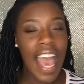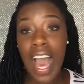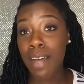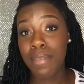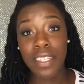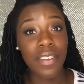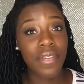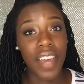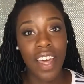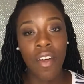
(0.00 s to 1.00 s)

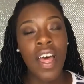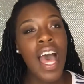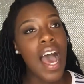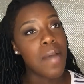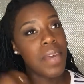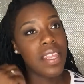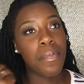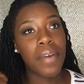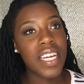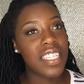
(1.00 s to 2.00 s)
Absolute fail. I mean, the
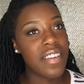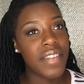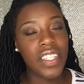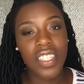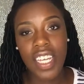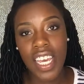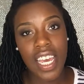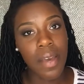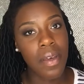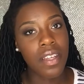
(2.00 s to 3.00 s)
braids
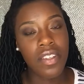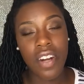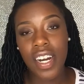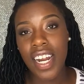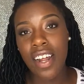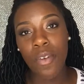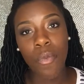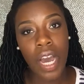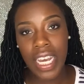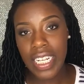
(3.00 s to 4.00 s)
eventually started
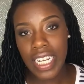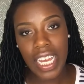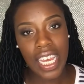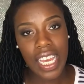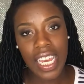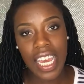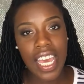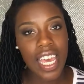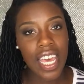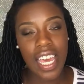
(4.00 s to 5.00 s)
unwinding,
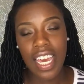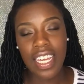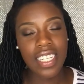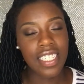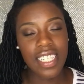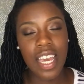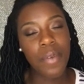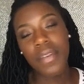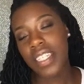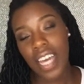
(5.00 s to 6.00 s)
and
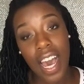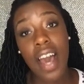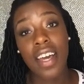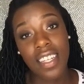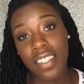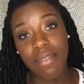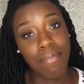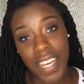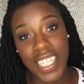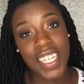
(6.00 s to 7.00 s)
it was a hot
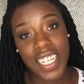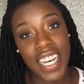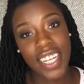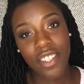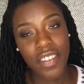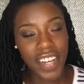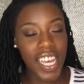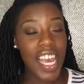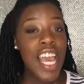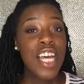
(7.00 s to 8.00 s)
mess
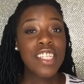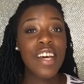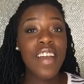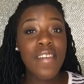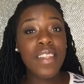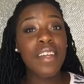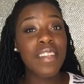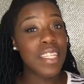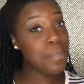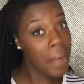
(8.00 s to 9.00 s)
catastrophe. So even though
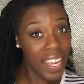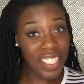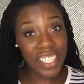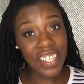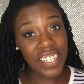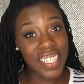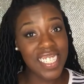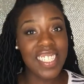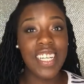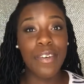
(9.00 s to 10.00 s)
these
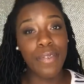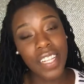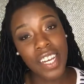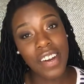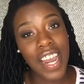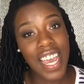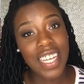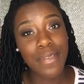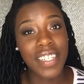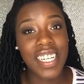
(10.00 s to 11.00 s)
pictures look really
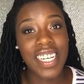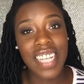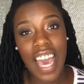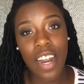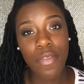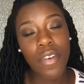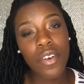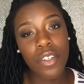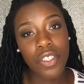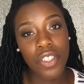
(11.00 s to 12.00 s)
great, especially because I had a photo